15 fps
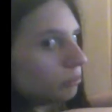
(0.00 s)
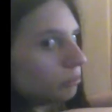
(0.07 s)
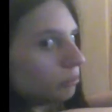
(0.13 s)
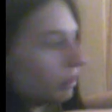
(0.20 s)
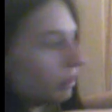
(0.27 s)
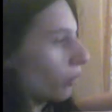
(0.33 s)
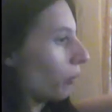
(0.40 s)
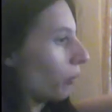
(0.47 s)

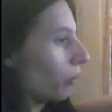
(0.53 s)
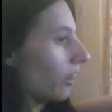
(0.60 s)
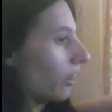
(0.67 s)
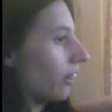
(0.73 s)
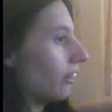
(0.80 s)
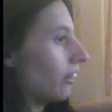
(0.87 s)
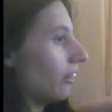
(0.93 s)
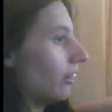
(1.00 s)
my
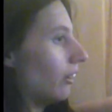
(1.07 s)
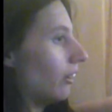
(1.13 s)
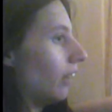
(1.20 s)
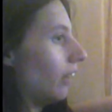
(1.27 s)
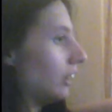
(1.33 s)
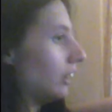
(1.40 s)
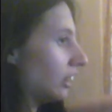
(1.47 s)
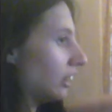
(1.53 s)
doorway,
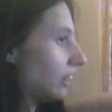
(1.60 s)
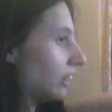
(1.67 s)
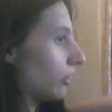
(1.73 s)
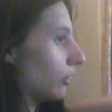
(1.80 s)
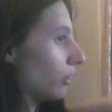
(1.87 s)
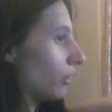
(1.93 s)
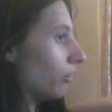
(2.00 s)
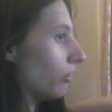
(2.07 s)
I just
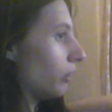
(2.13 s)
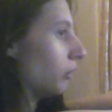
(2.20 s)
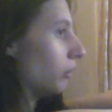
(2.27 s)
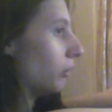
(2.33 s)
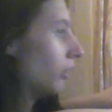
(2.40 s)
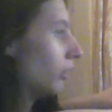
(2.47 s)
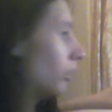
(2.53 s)
entered the room.